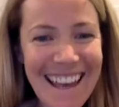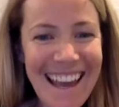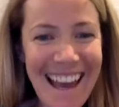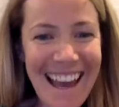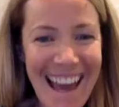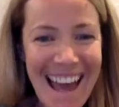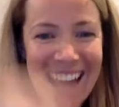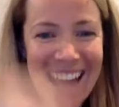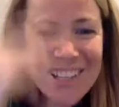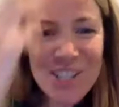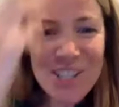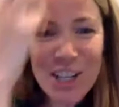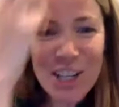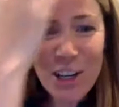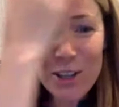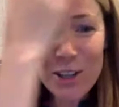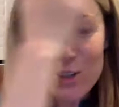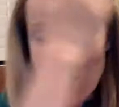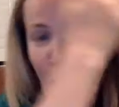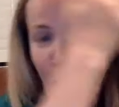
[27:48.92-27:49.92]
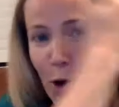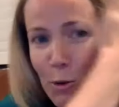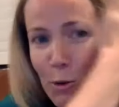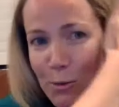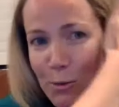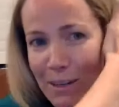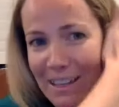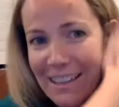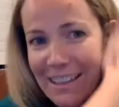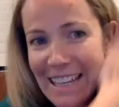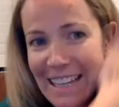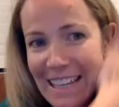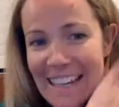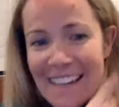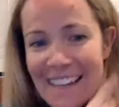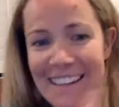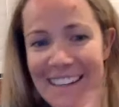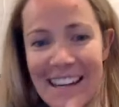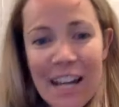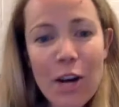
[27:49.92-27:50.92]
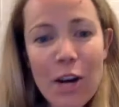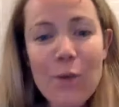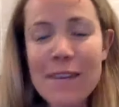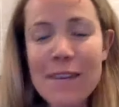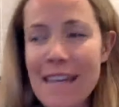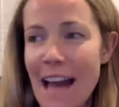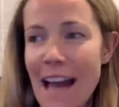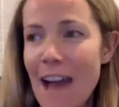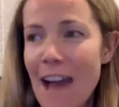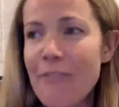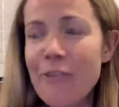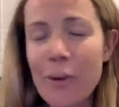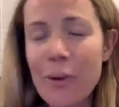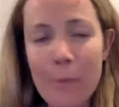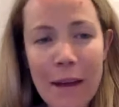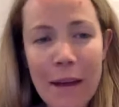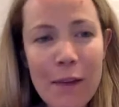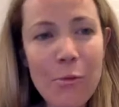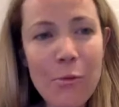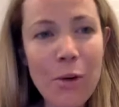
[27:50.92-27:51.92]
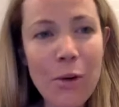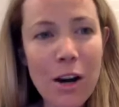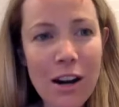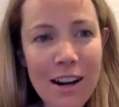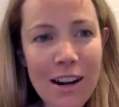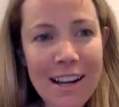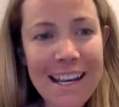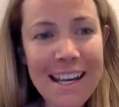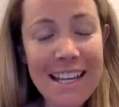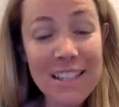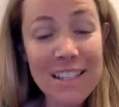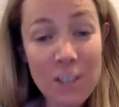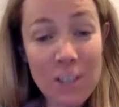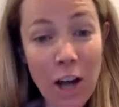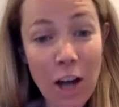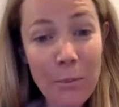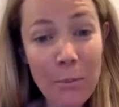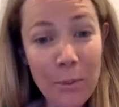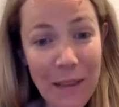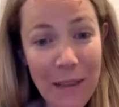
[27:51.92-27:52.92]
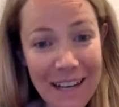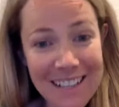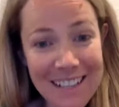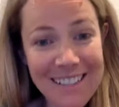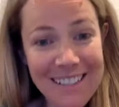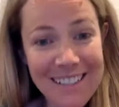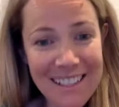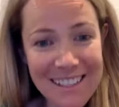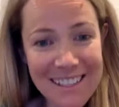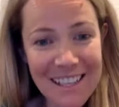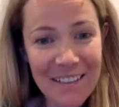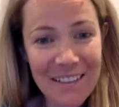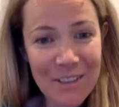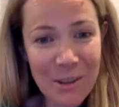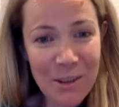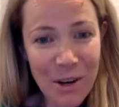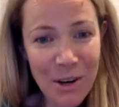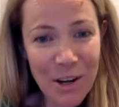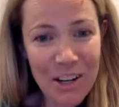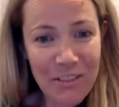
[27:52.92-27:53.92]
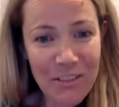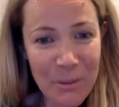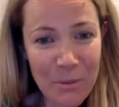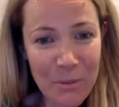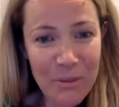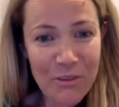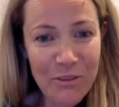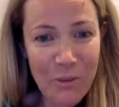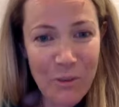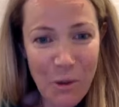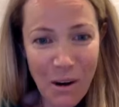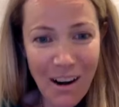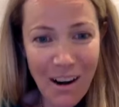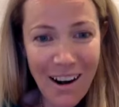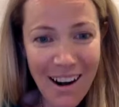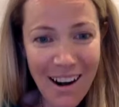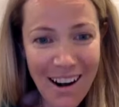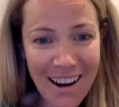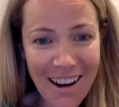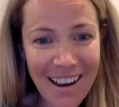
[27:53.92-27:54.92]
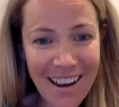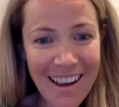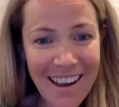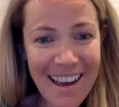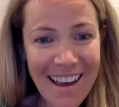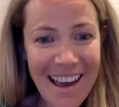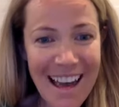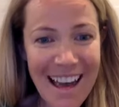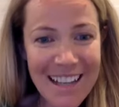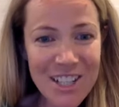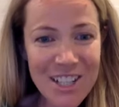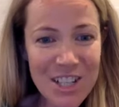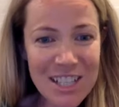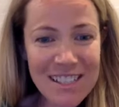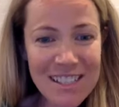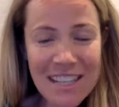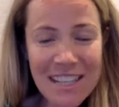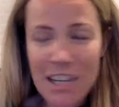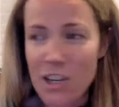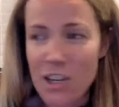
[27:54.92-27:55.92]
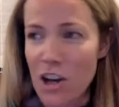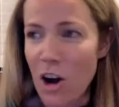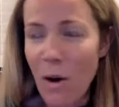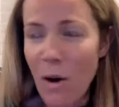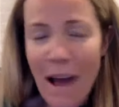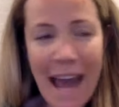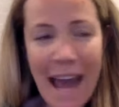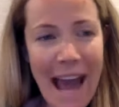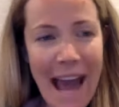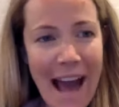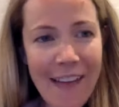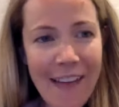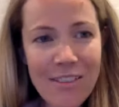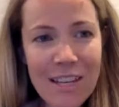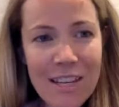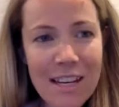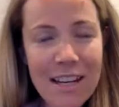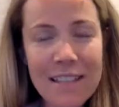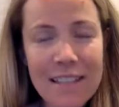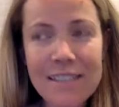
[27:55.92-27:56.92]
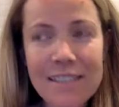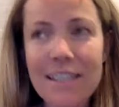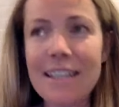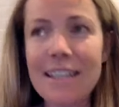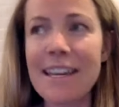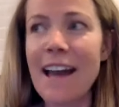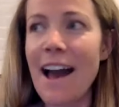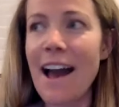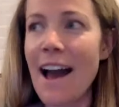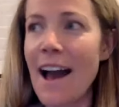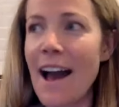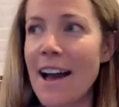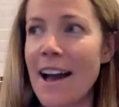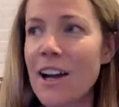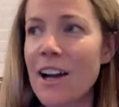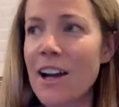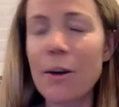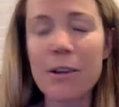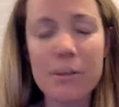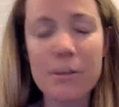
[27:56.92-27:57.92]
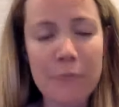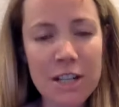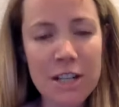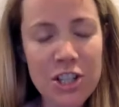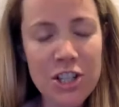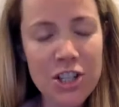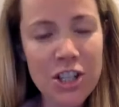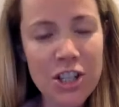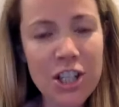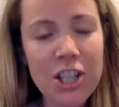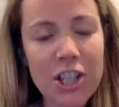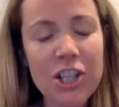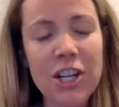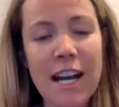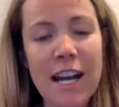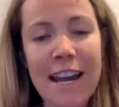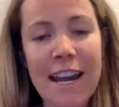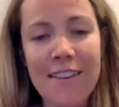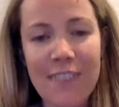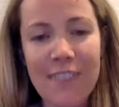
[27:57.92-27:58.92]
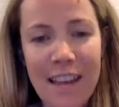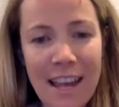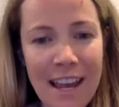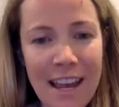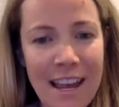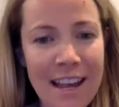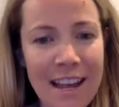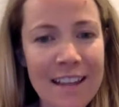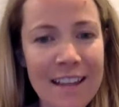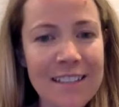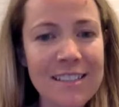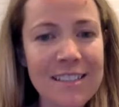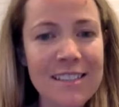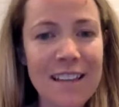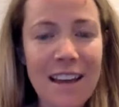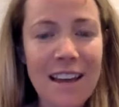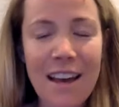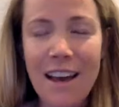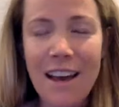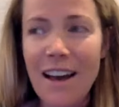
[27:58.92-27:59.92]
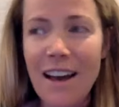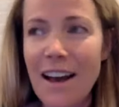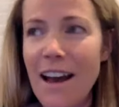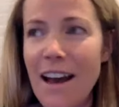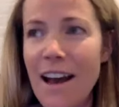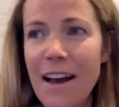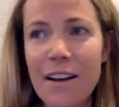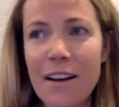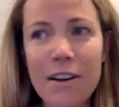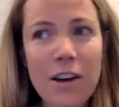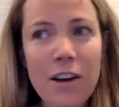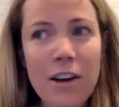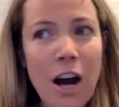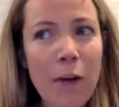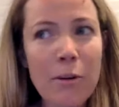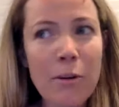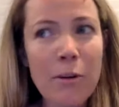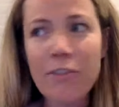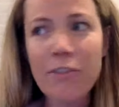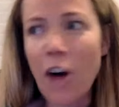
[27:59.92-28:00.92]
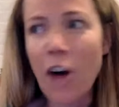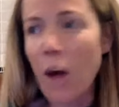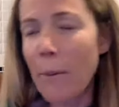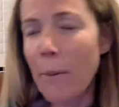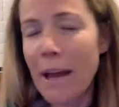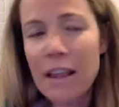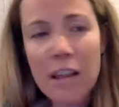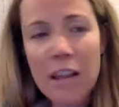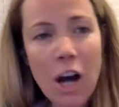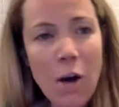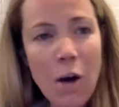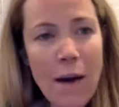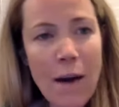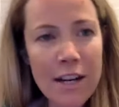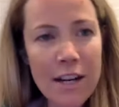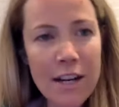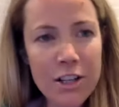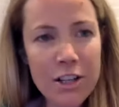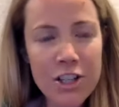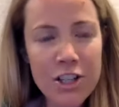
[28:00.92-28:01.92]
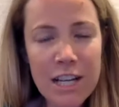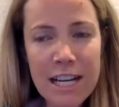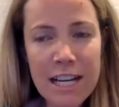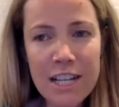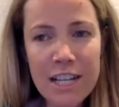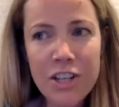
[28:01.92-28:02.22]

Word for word: And she goes, Oh, really? And I go, Yeah, for my work. It's called Plexus. Have you heard of it before? And she said, No, I haven't. I said, Yeah, got rid of my sugar cravings, got rid of all my low energy.